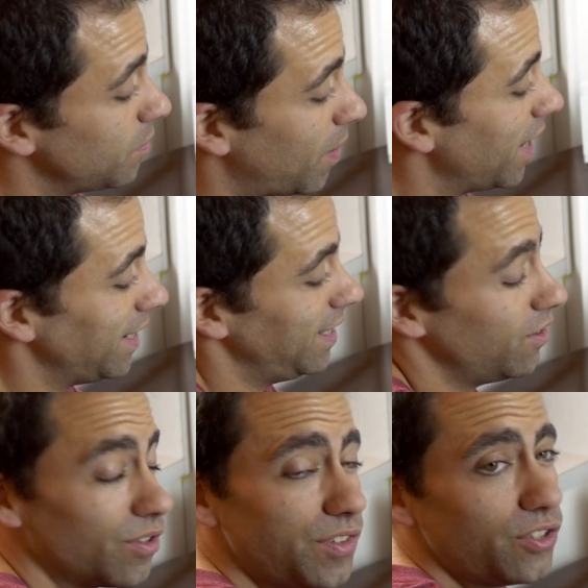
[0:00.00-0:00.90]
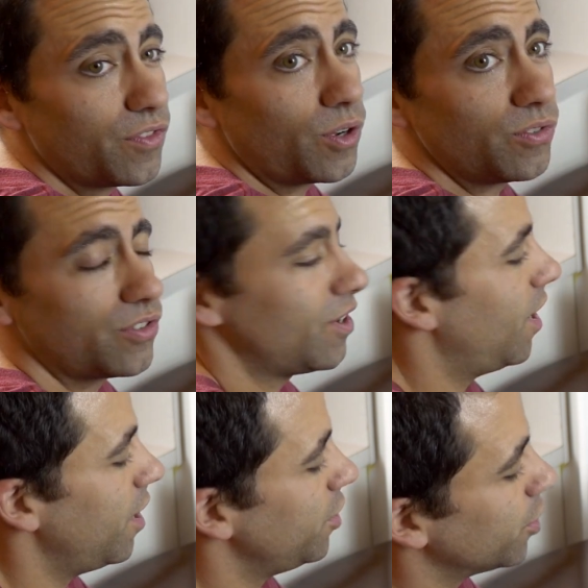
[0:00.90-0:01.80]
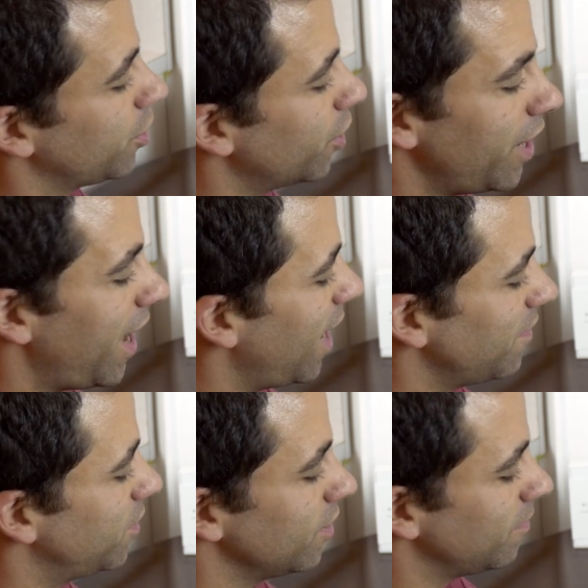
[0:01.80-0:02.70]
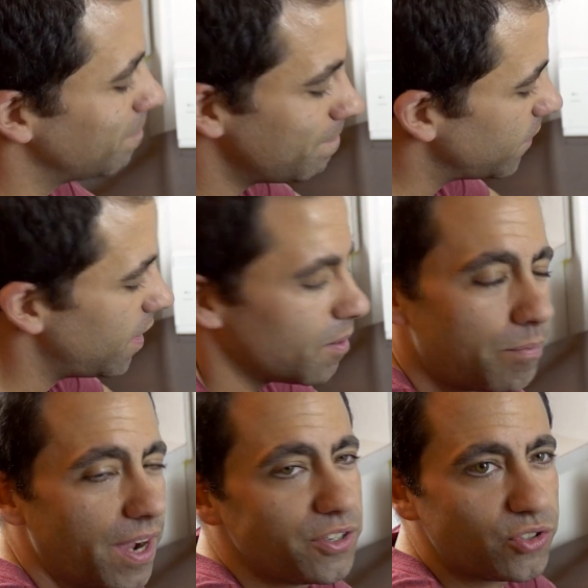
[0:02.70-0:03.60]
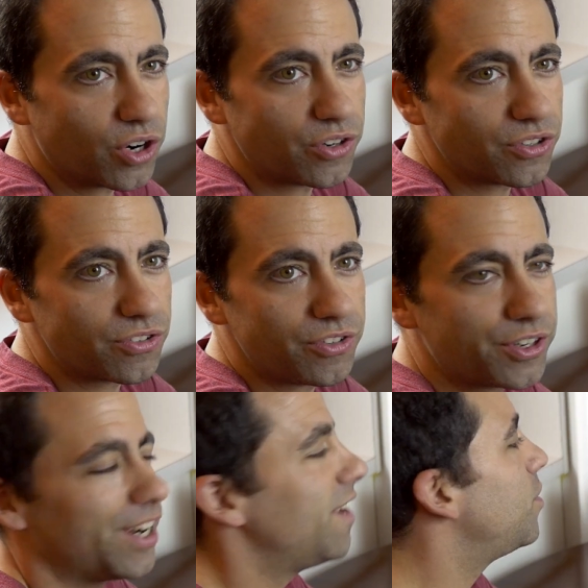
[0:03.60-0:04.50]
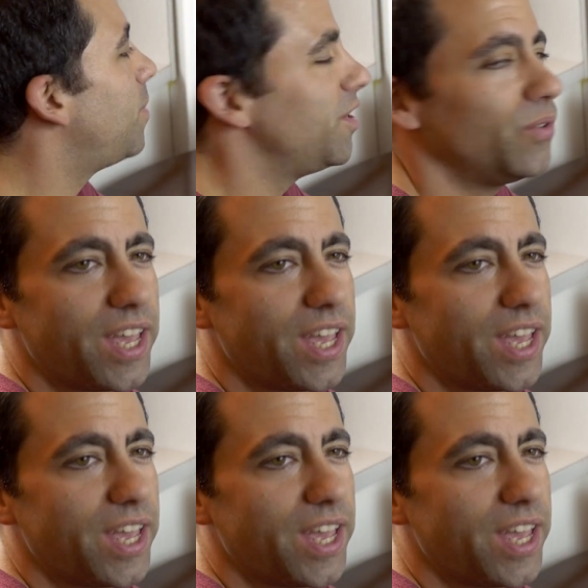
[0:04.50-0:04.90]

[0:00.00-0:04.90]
and buying either of these phones, you're gonna have to buy new chargers. You're gonna have to buy new